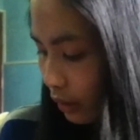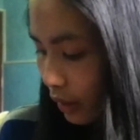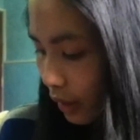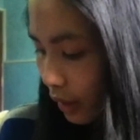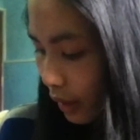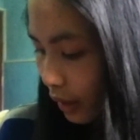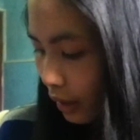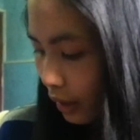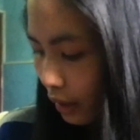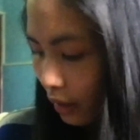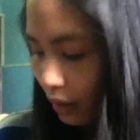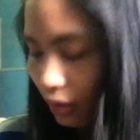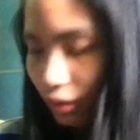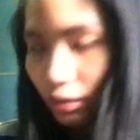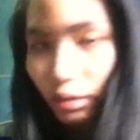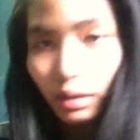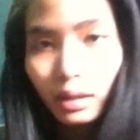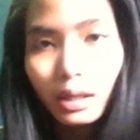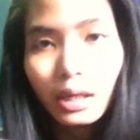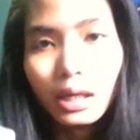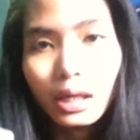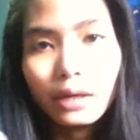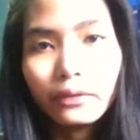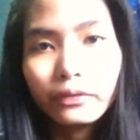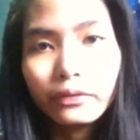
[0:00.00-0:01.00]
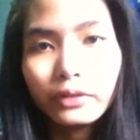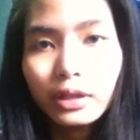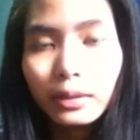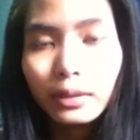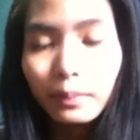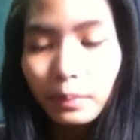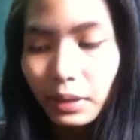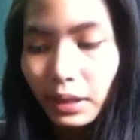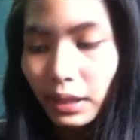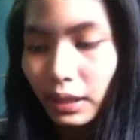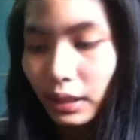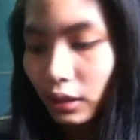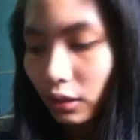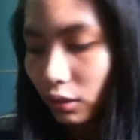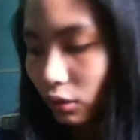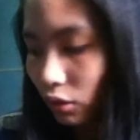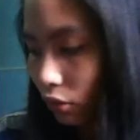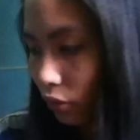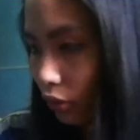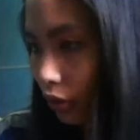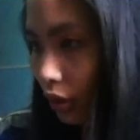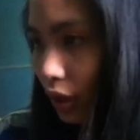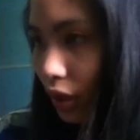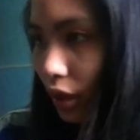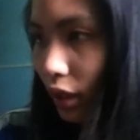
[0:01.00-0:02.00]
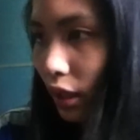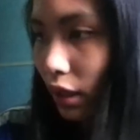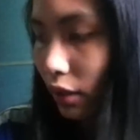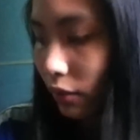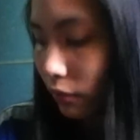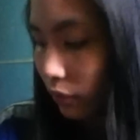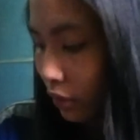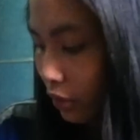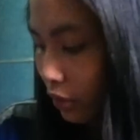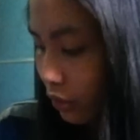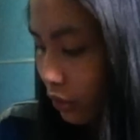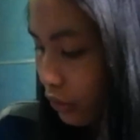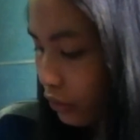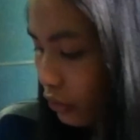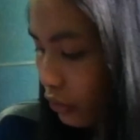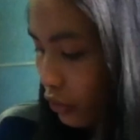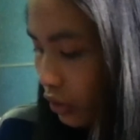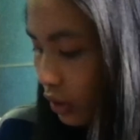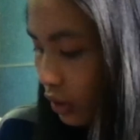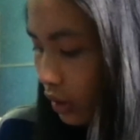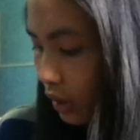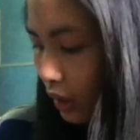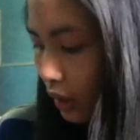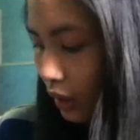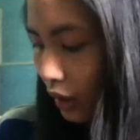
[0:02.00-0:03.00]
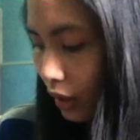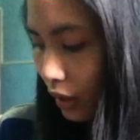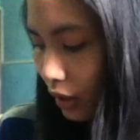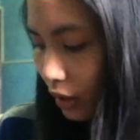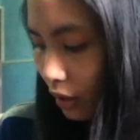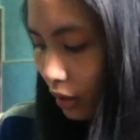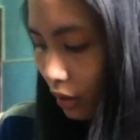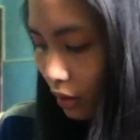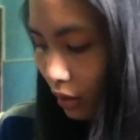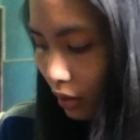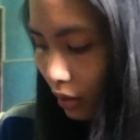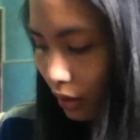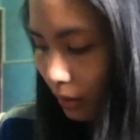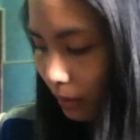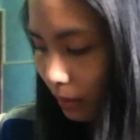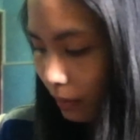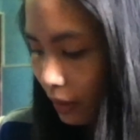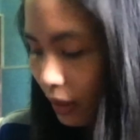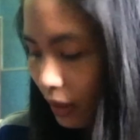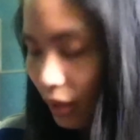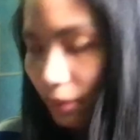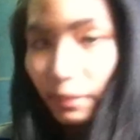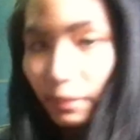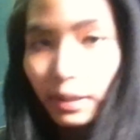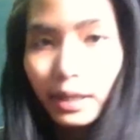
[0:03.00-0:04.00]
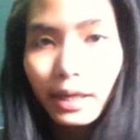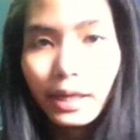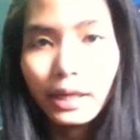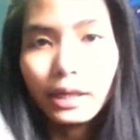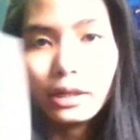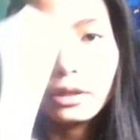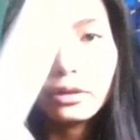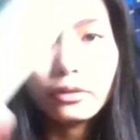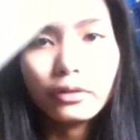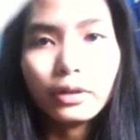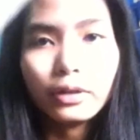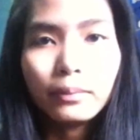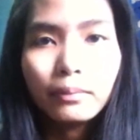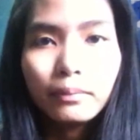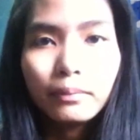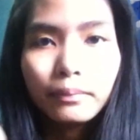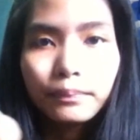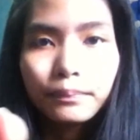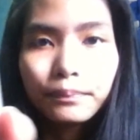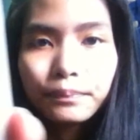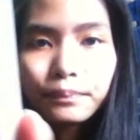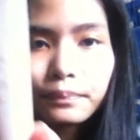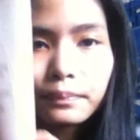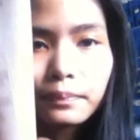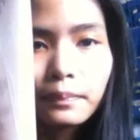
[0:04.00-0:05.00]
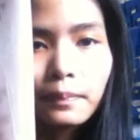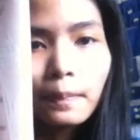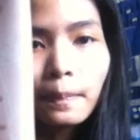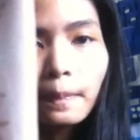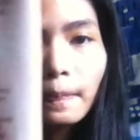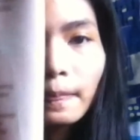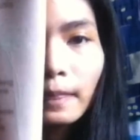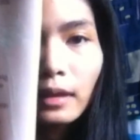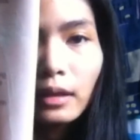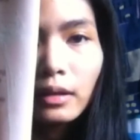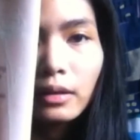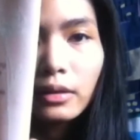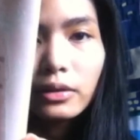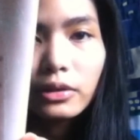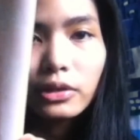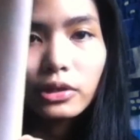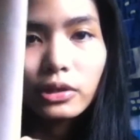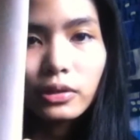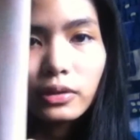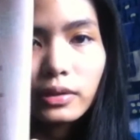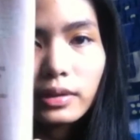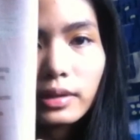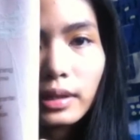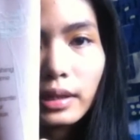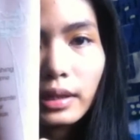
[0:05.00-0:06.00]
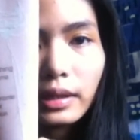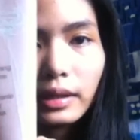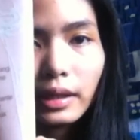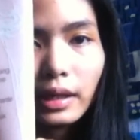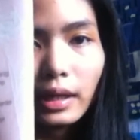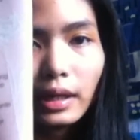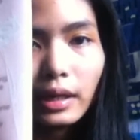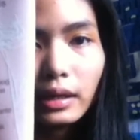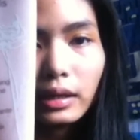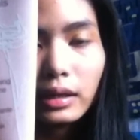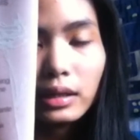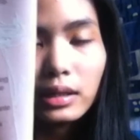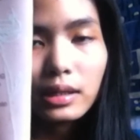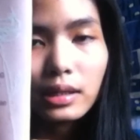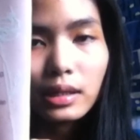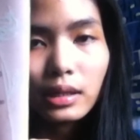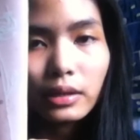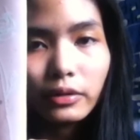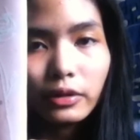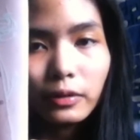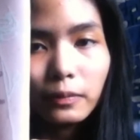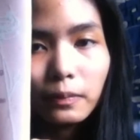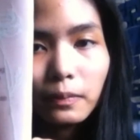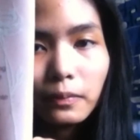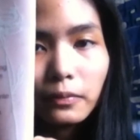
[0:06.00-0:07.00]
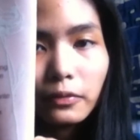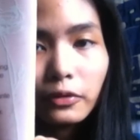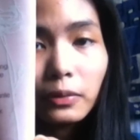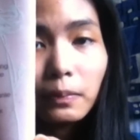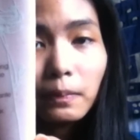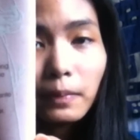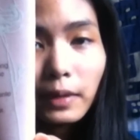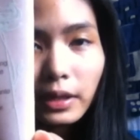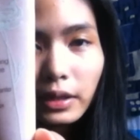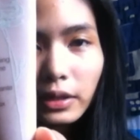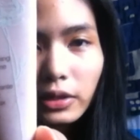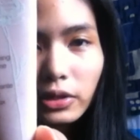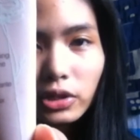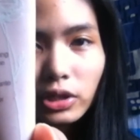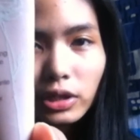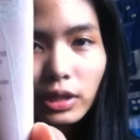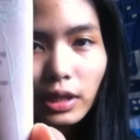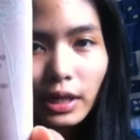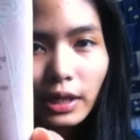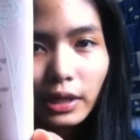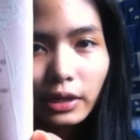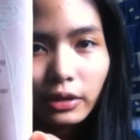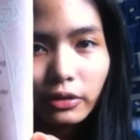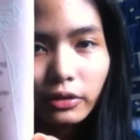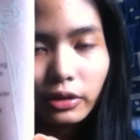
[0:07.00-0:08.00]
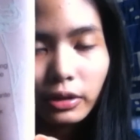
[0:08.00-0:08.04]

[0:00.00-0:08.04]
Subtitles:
Then after applying toner, I will usually apply my eye cream, which looks like that. It's a replenishing eye